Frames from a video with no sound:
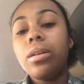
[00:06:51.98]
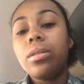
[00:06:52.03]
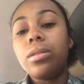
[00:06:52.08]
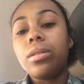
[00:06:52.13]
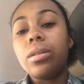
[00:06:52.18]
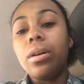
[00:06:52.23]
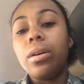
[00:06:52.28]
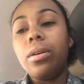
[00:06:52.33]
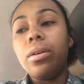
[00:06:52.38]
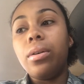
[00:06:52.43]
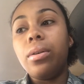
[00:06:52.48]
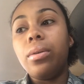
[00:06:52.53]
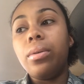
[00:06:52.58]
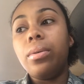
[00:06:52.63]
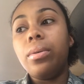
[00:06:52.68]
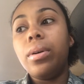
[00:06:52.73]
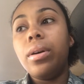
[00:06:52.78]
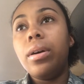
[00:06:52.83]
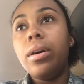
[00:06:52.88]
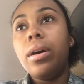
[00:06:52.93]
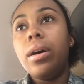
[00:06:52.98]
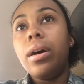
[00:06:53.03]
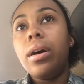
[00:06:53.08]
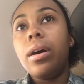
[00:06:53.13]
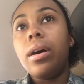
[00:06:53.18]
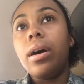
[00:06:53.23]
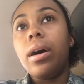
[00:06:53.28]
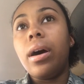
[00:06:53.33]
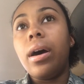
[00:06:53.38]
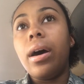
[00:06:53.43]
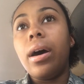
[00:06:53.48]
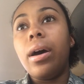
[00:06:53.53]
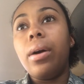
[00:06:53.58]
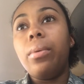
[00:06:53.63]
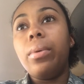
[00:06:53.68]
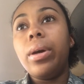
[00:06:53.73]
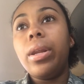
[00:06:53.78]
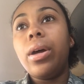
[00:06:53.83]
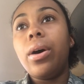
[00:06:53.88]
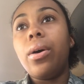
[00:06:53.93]
So I
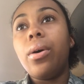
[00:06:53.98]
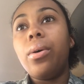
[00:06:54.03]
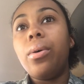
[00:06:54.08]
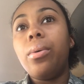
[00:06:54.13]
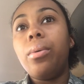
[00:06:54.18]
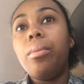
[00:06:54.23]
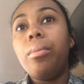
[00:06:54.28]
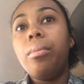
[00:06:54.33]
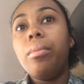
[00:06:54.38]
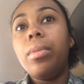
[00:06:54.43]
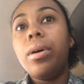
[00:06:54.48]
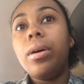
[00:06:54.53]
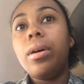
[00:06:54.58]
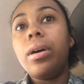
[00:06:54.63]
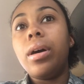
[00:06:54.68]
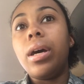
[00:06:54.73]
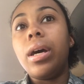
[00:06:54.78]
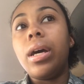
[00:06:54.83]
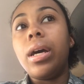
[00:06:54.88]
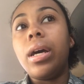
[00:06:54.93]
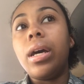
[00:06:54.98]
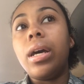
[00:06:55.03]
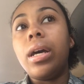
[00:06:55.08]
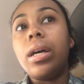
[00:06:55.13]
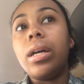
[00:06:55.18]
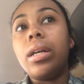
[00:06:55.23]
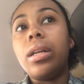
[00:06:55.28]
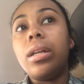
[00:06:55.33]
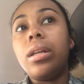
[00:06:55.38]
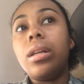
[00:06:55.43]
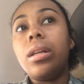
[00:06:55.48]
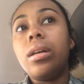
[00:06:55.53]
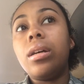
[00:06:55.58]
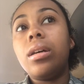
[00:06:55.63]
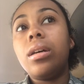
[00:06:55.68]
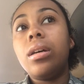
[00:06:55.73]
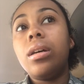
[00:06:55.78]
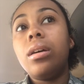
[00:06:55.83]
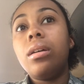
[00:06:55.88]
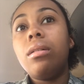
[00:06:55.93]
went home, and
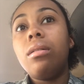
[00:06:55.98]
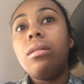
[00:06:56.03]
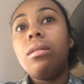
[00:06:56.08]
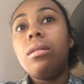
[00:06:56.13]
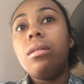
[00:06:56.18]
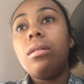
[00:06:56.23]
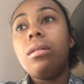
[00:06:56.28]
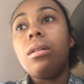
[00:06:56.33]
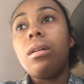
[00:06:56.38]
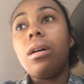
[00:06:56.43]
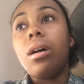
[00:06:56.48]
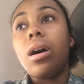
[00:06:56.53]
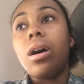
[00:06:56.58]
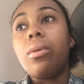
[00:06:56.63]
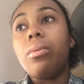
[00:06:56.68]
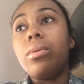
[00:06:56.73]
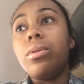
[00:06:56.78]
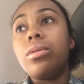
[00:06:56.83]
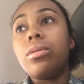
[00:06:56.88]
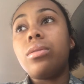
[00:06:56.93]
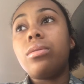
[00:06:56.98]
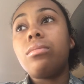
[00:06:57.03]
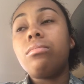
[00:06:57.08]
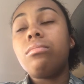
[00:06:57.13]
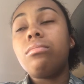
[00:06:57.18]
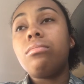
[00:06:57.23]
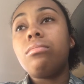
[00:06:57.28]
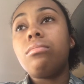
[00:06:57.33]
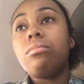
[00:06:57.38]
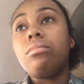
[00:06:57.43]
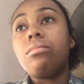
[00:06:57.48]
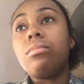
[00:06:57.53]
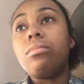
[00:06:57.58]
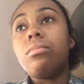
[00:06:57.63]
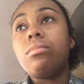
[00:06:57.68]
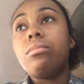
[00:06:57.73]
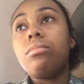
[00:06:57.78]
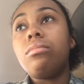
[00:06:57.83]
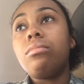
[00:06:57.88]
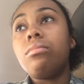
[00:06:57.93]
I was
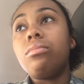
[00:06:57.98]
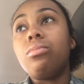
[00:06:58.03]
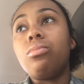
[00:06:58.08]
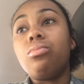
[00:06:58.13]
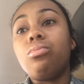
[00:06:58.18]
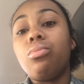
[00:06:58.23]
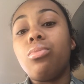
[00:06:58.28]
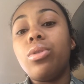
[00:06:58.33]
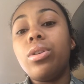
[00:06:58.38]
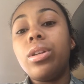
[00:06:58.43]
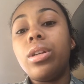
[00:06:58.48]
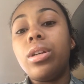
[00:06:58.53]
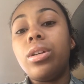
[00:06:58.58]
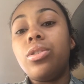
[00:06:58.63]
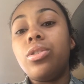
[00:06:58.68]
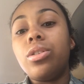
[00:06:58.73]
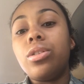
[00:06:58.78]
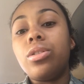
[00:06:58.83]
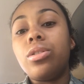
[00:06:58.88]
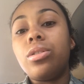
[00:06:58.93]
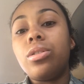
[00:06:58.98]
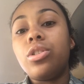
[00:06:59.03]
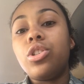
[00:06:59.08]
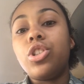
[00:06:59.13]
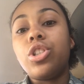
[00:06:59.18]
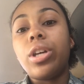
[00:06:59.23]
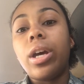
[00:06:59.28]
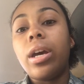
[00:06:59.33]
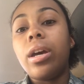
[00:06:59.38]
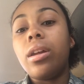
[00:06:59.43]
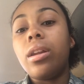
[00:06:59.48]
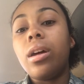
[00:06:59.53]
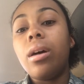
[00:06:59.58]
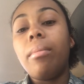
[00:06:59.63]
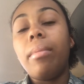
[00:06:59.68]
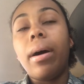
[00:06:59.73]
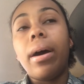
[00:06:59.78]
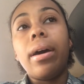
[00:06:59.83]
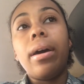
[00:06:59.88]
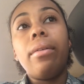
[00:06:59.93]
really just shaken
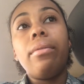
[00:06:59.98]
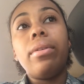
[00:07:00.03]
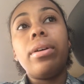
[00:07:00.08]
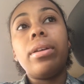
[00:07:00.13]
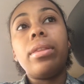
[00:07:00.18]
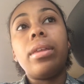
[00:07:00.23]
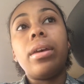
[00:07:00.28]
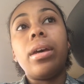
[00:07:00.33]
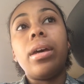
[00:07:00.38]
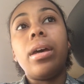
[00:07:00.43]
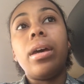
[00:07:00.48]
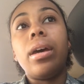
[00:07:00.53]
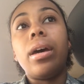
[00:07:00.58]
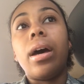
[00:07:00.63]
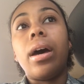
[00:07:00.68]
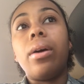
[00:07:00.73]
up by everything.